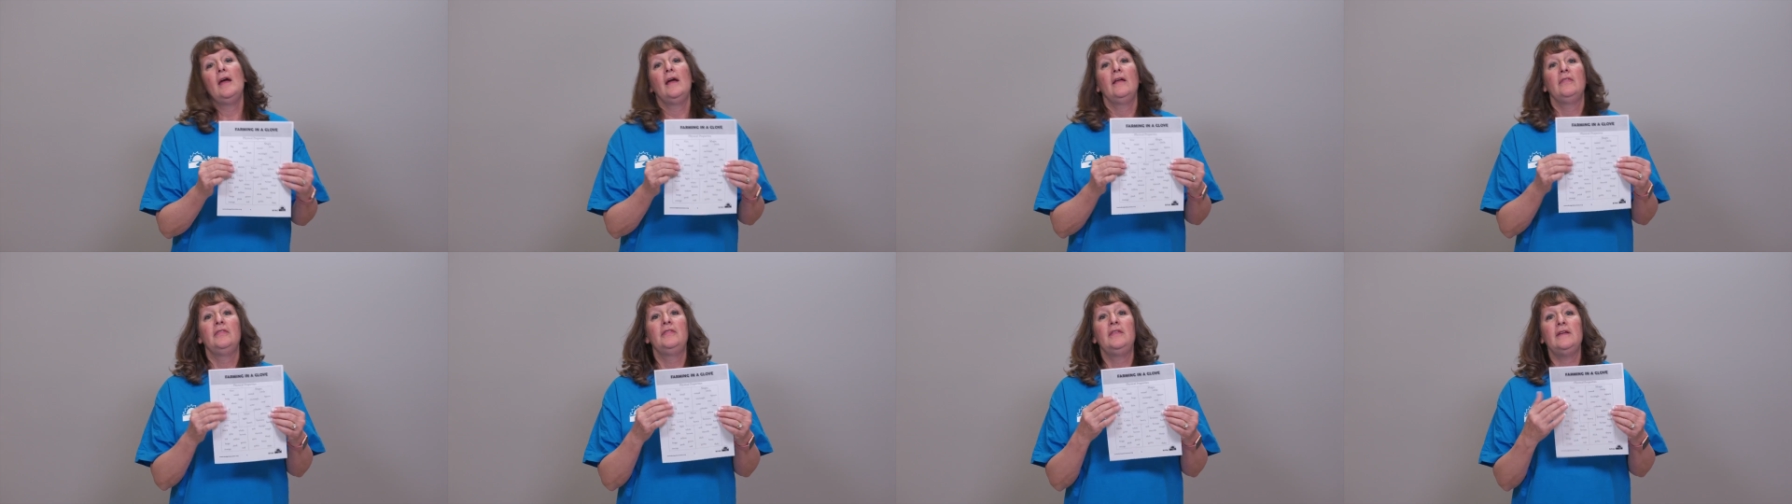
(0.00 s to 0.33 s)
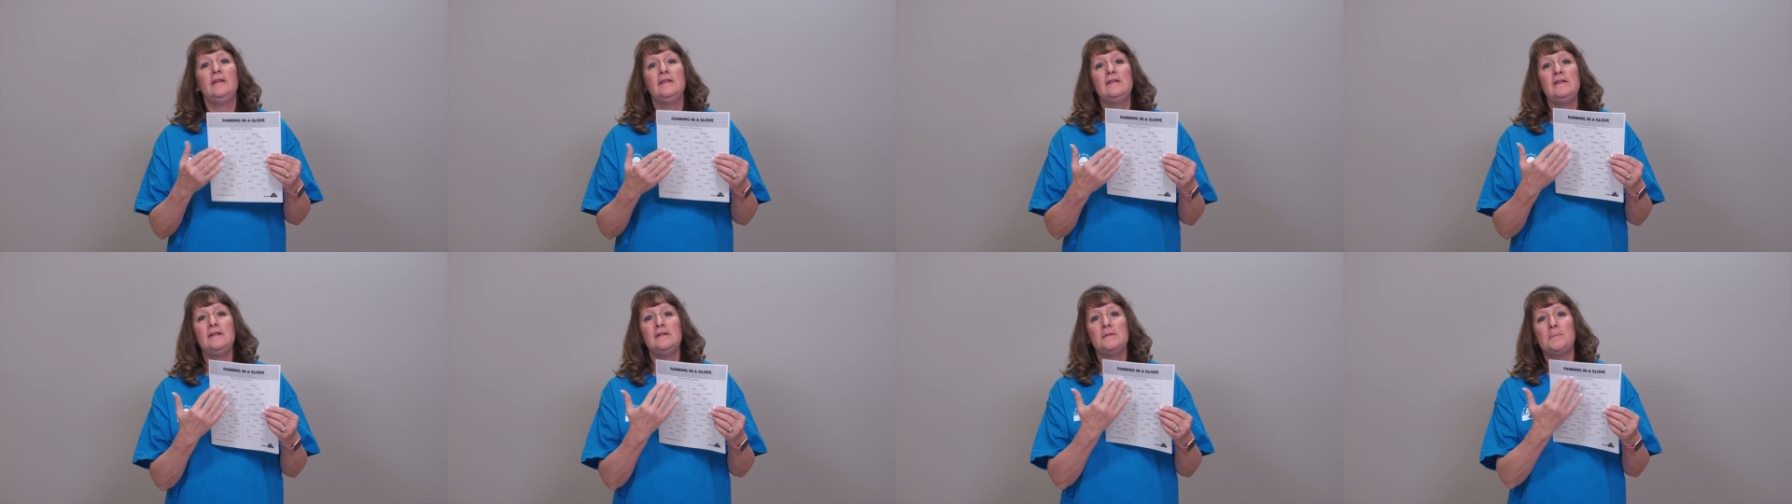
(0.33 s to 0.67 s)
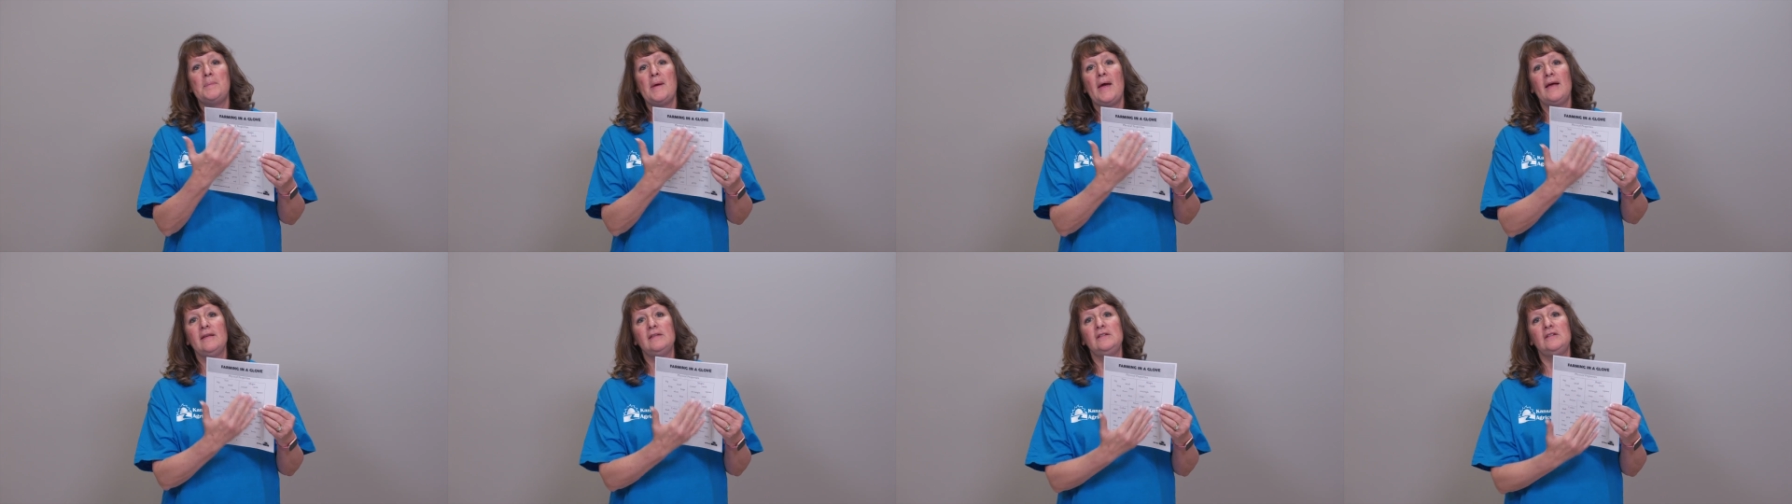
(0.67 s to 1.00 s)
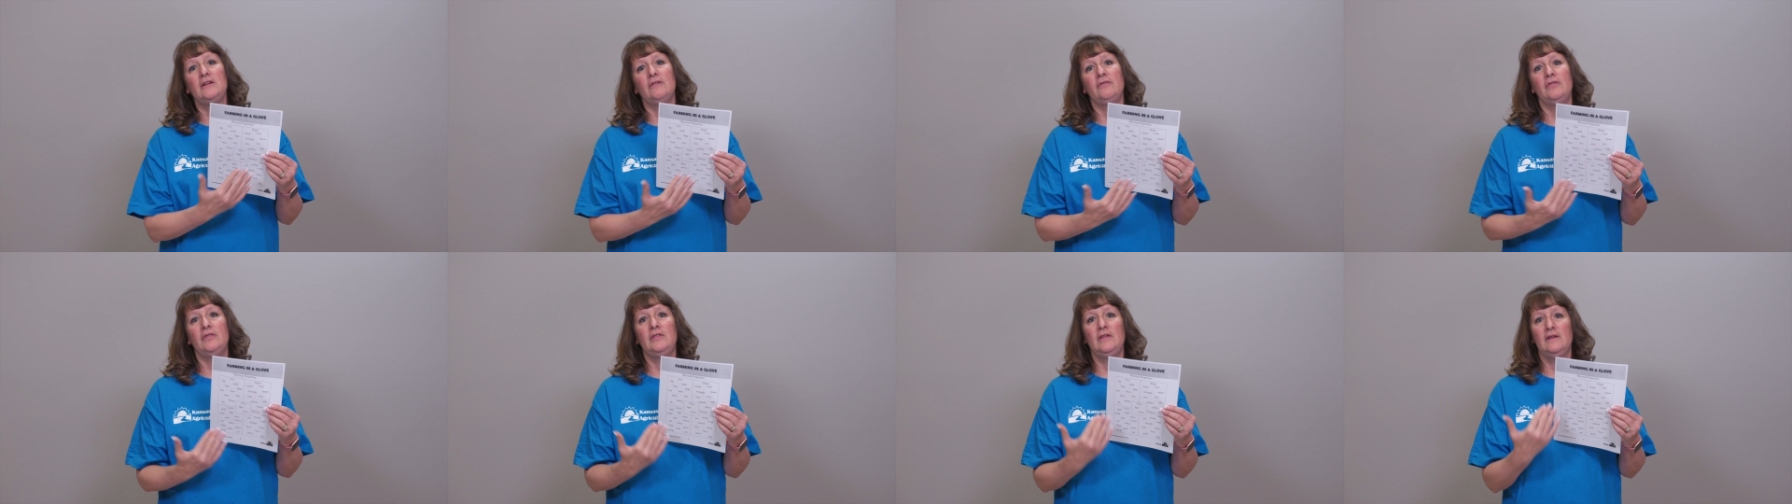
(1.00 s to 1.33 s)
This is best
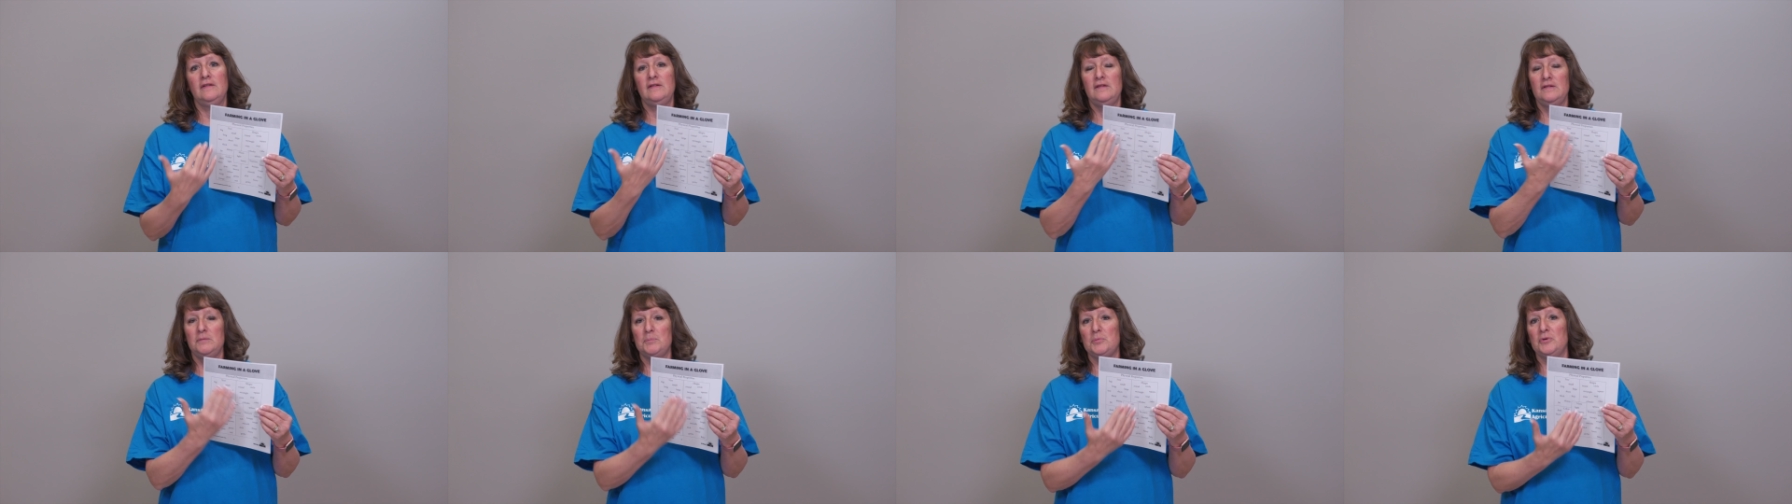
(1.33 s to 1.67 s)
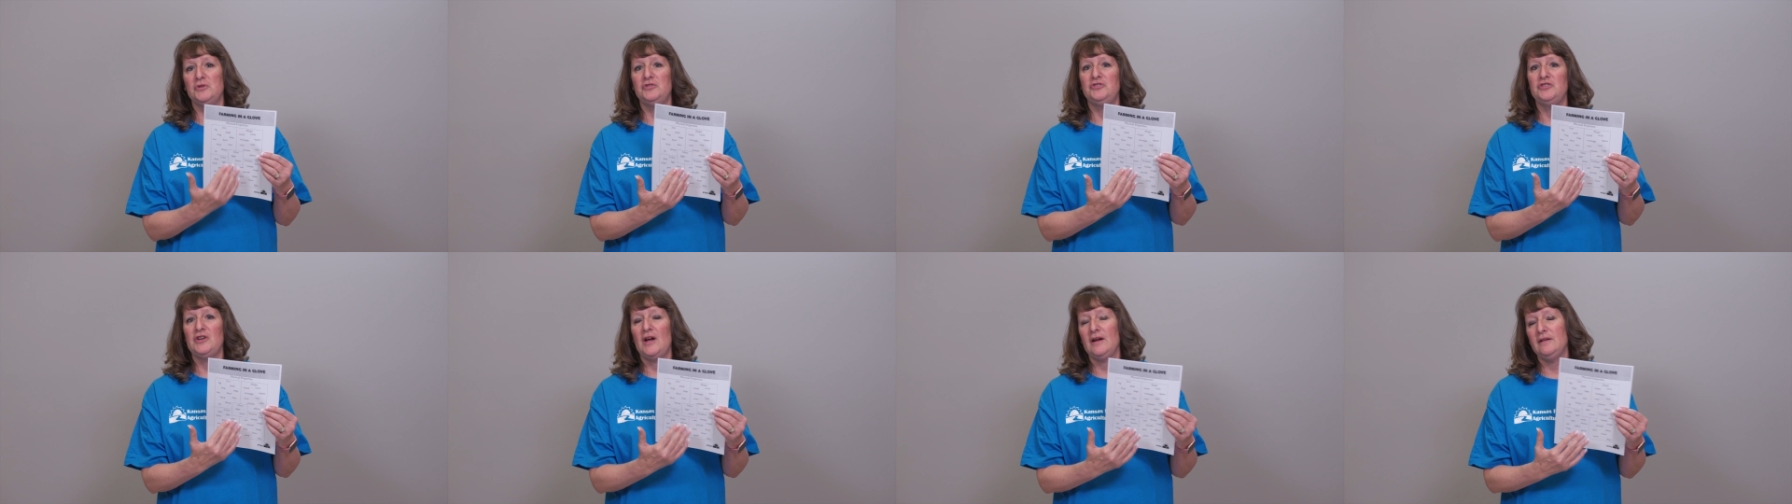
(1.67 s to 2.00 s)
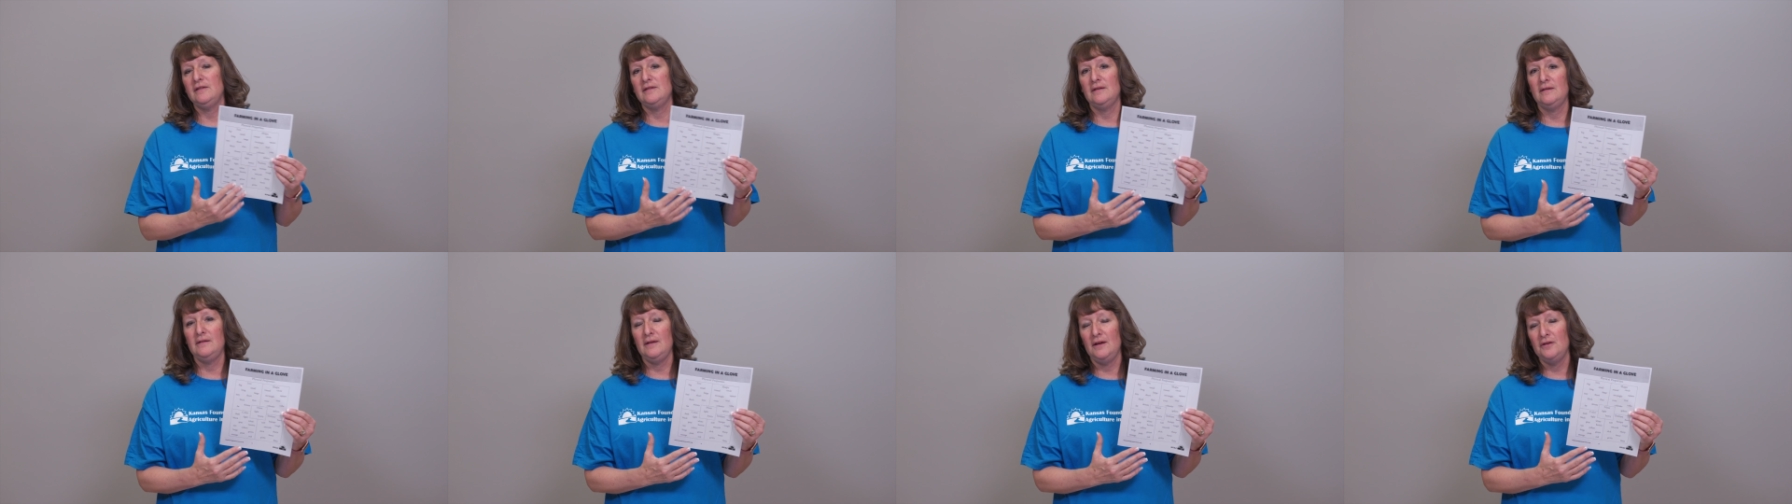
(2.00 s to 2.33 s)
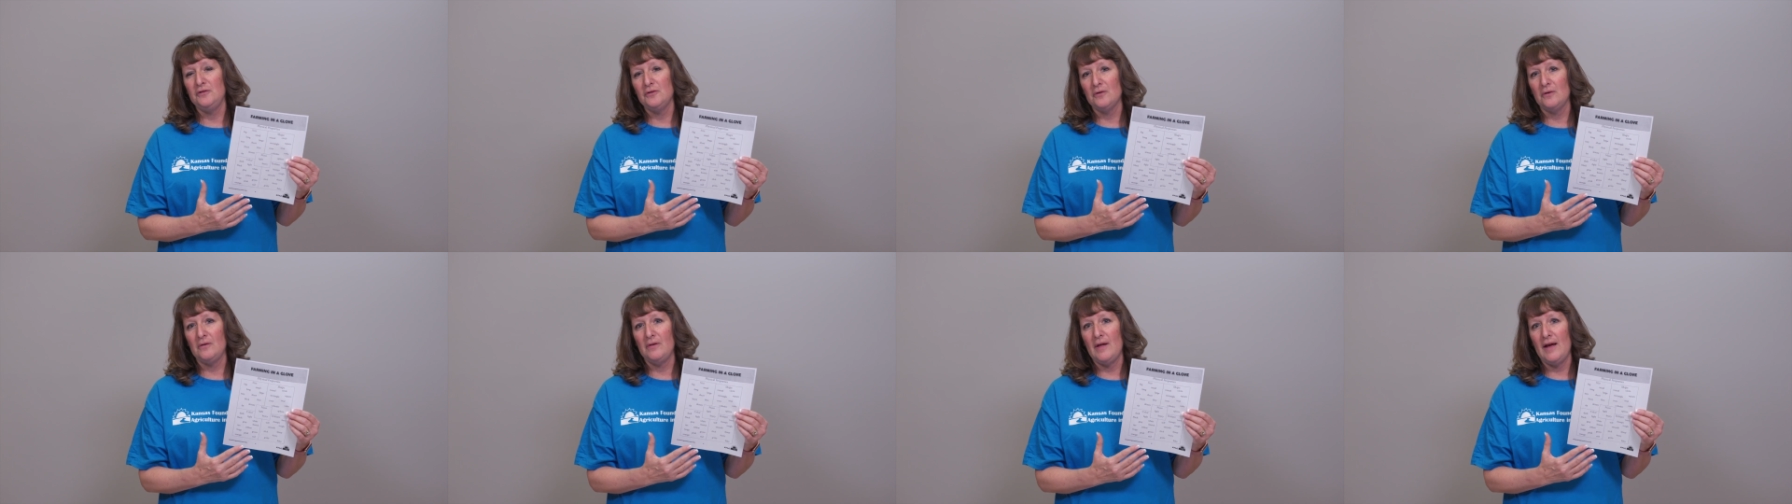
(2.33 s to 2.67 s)
if this is projected in
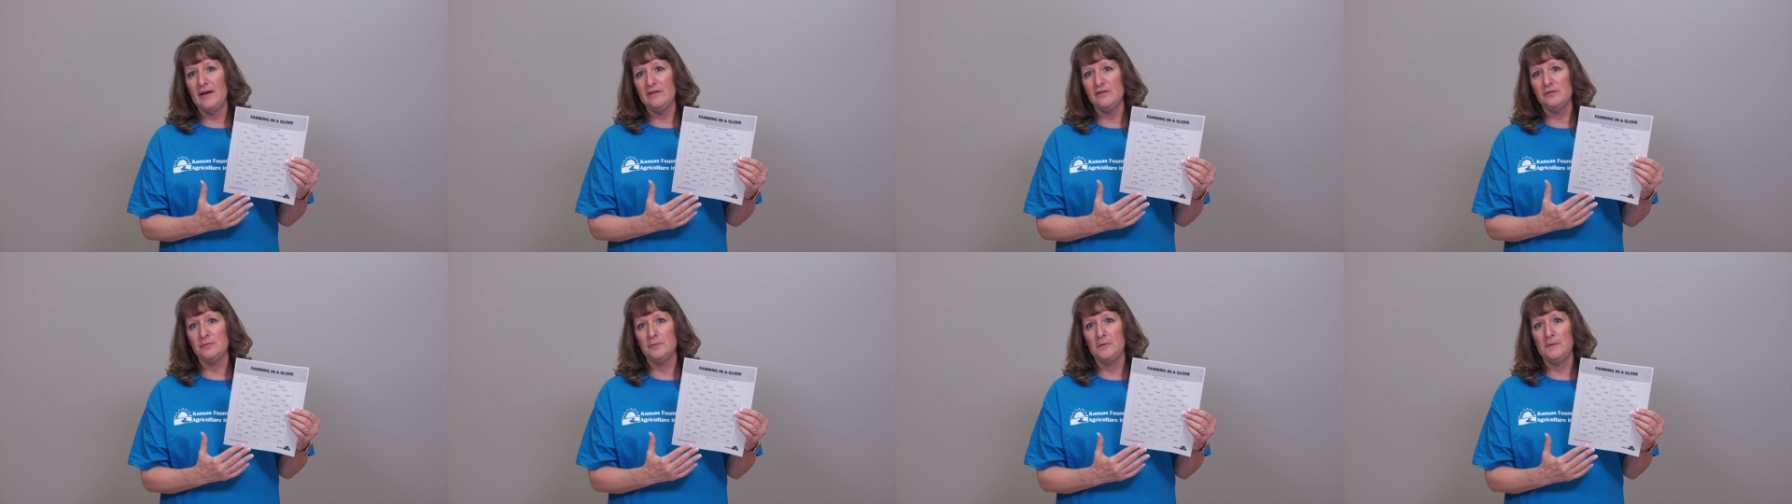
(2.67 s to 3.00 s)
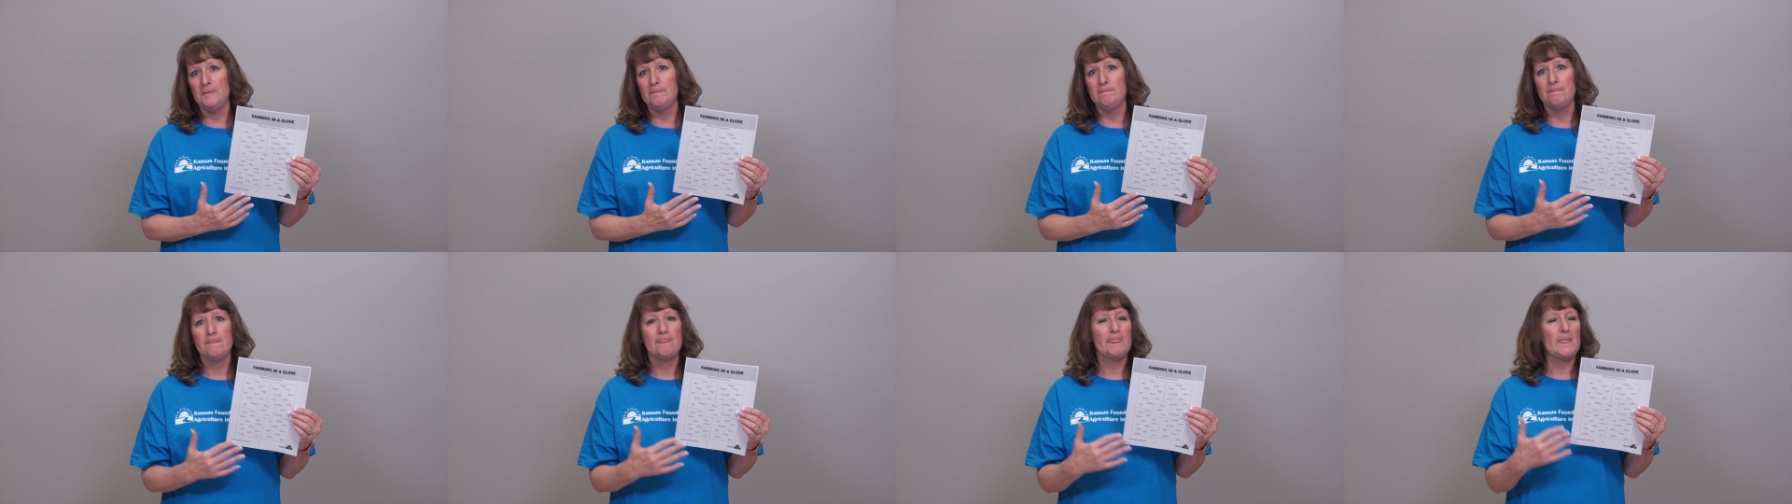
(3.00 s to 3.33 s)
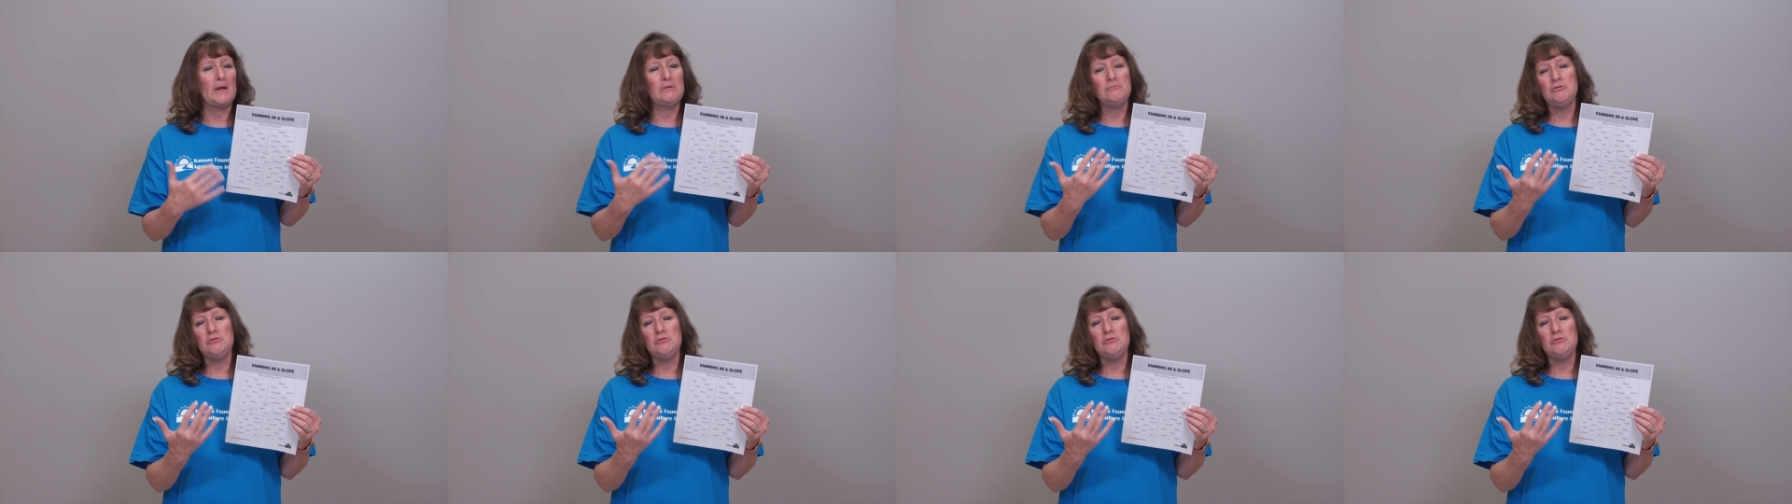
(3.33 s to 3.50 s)
your classroom.